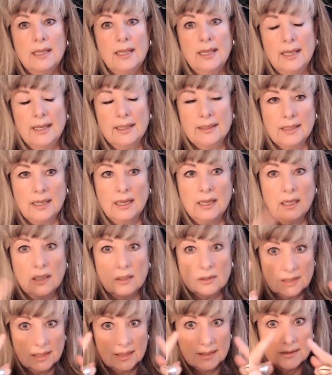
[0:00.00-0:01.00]
and
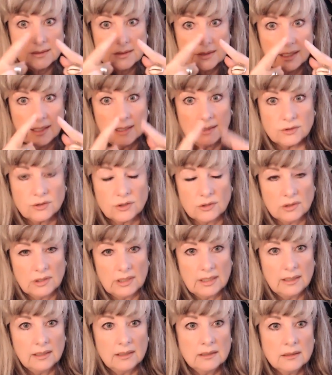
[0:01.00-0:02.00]
how that is
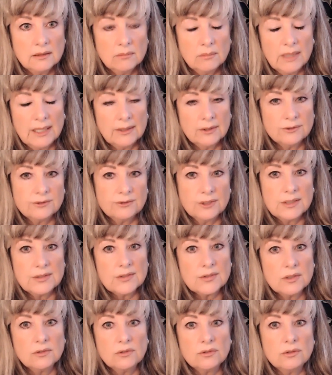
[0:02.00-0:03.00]
actually
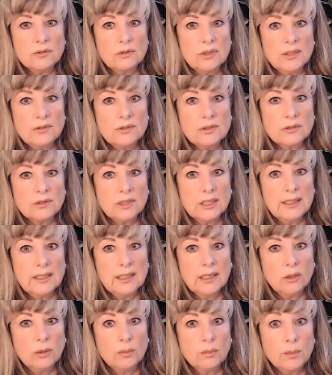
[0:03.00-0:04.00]
manifested through
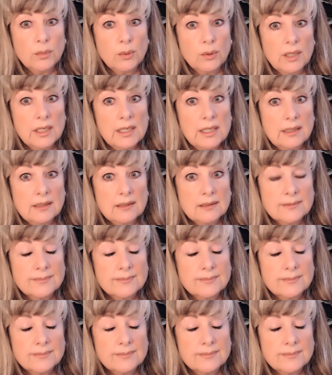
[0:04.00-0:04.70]
integrating our brain.